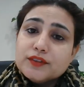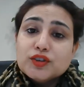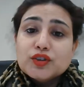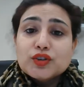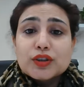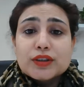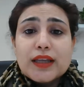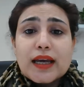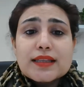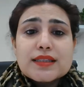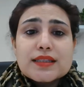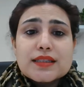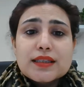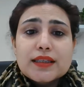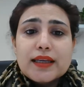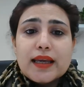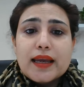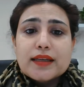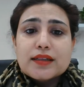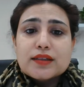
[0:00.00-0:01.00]
So that's the
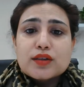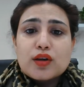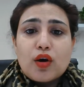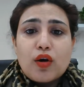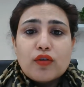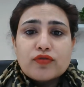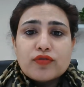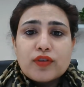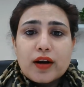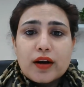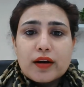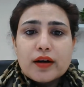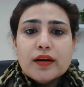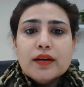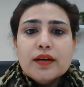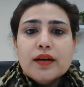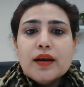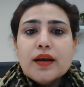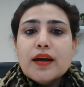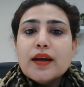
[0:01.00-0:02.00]
end of our
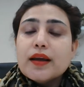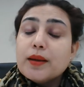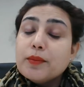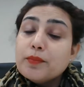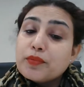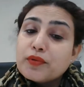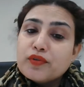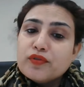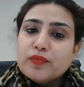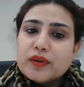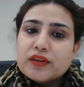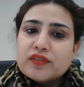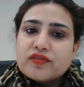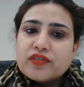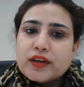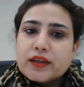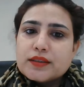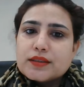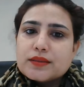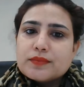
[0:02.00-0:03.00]
improvement
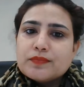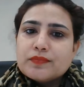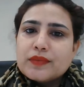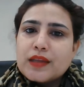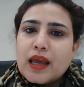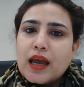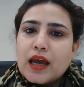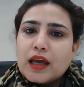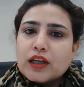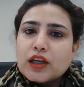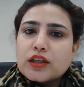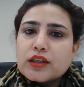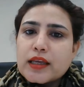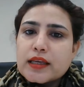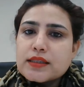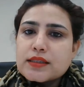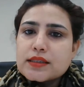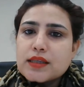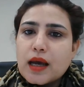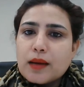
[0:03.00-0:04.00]
phase. Now
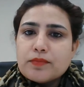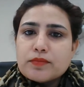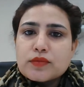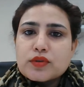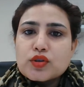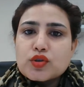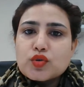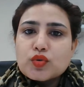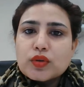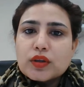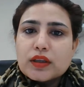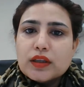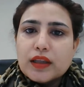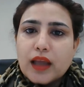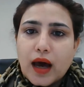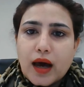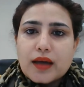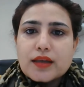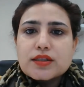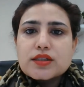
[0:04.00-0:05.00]
let's come to the
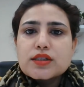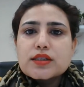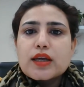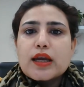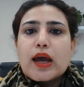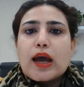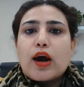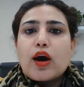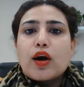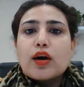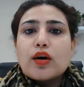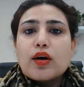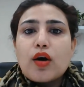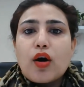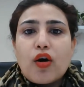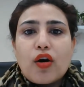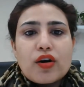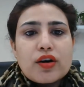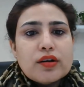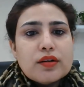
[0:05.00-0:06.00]
last
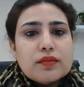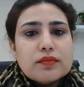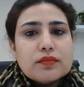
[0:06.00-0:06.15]
or